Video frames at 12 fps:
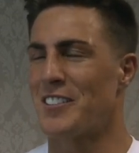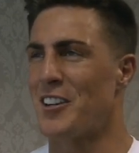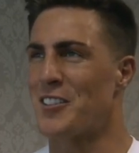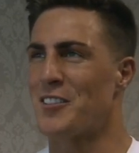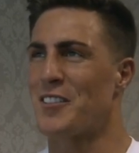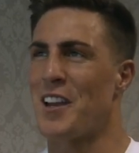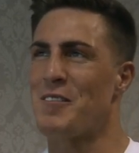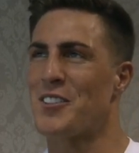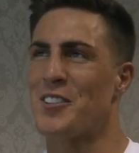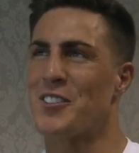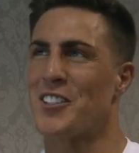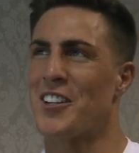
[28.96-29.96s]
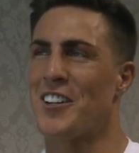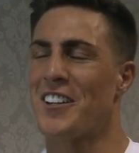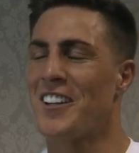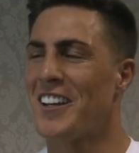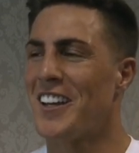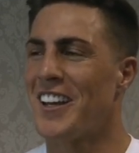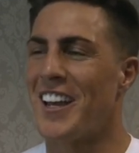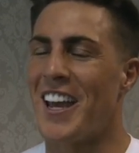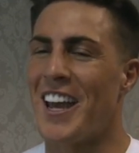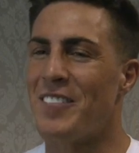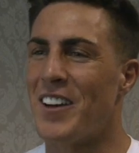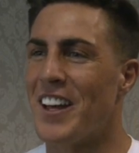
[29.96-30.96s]
Doctor of chemistry, would you call it?
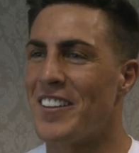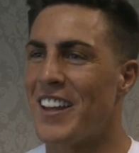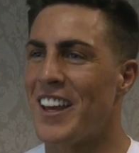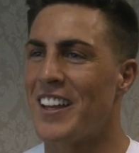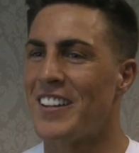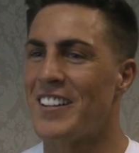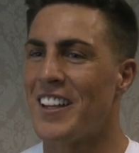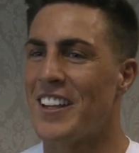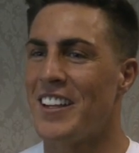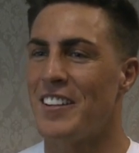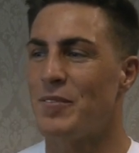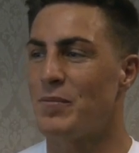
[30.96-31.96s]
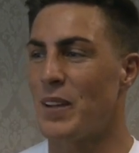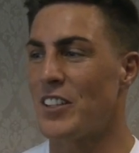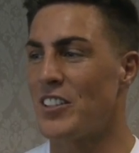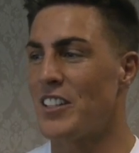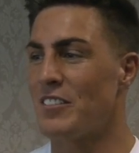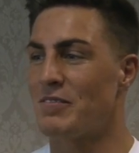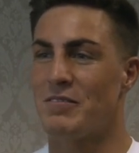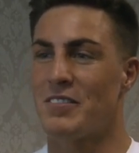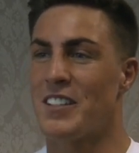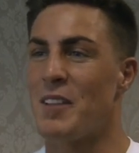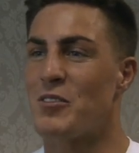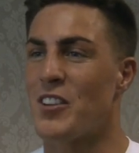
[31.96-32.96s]
And then they basically
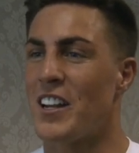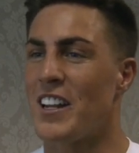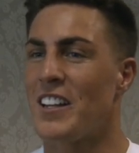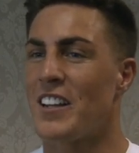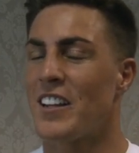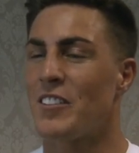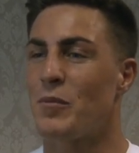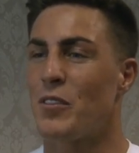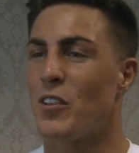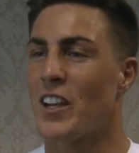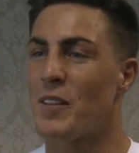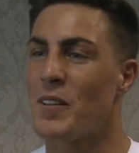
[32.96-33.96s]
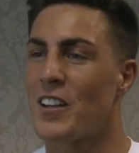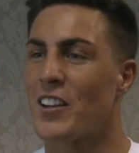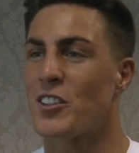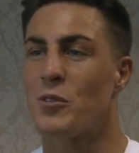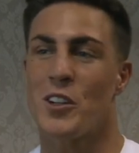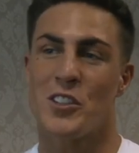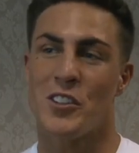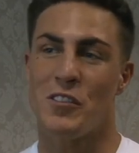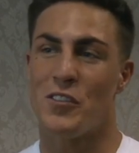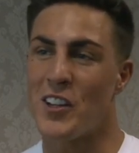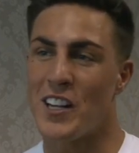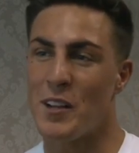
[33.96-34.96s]
came straight in, and before I came in, I got to watch the
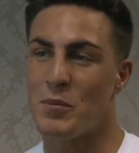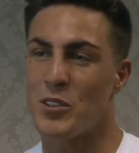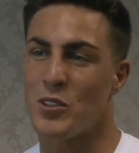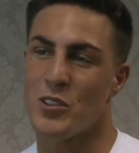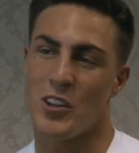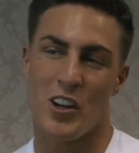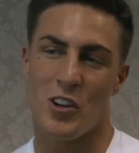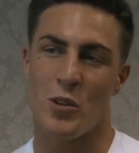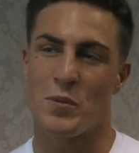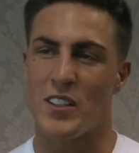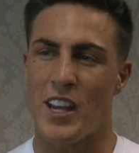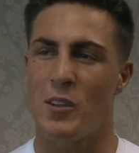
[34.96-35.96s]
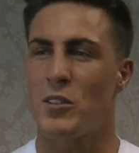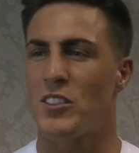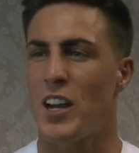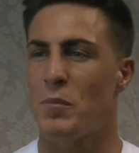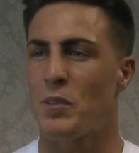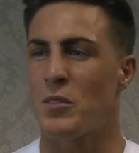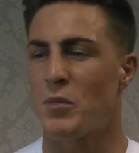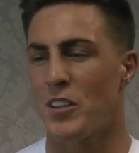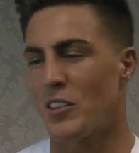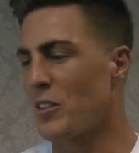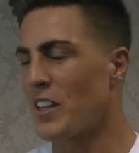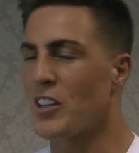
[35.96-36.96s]
final episode, so I'm kind of up to date what's happened, but I
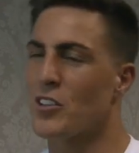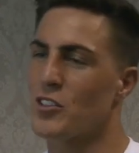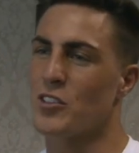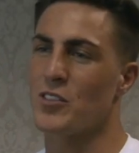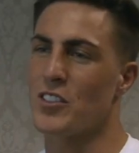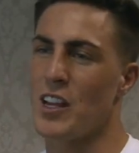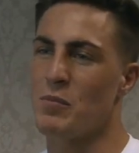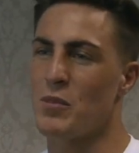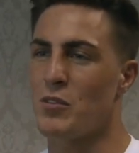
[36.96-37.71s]
don't know any other stuff that's happened